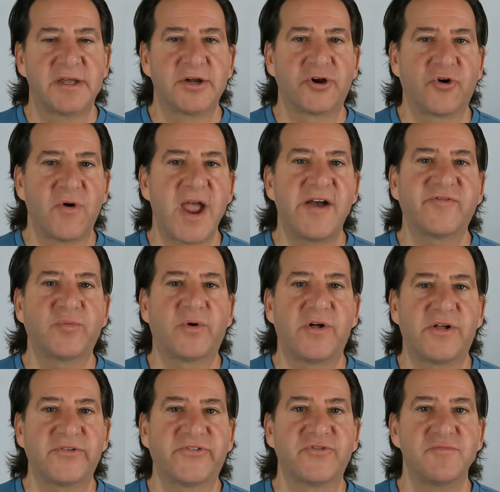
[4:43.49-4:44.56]
Craft will
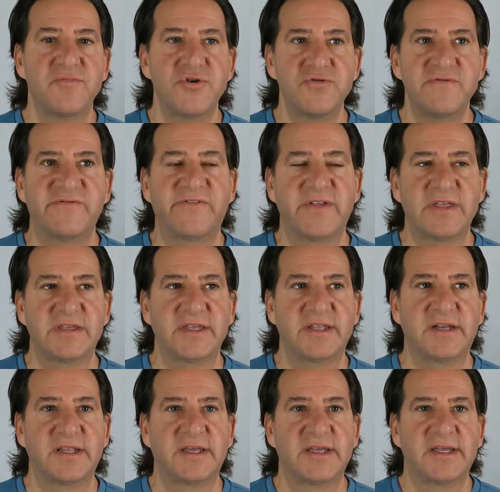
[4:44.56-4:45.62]
also move
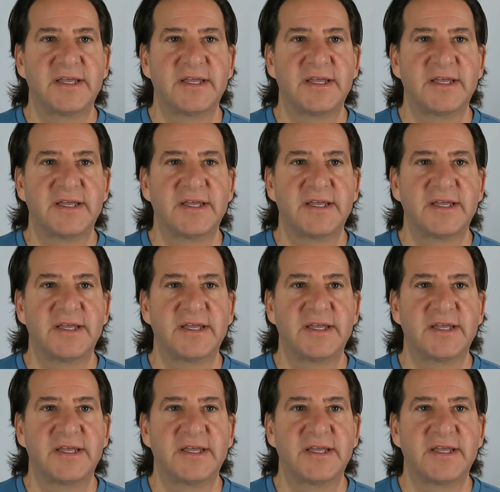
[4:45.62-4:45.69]
in